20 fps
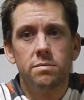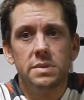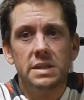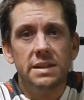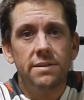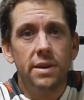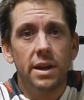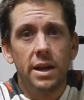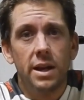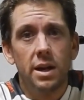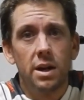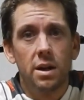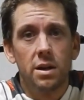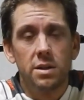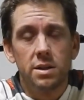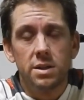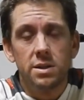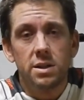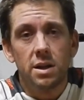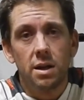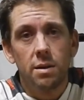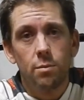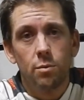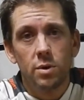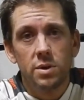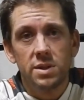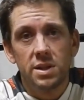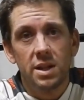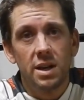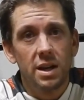deviated on this time
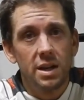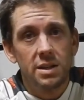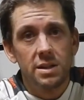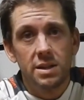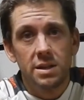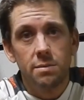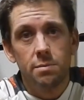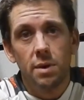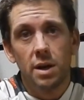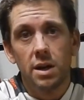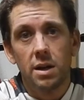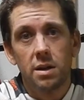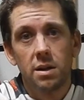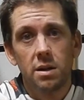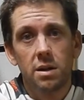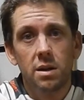was that I did my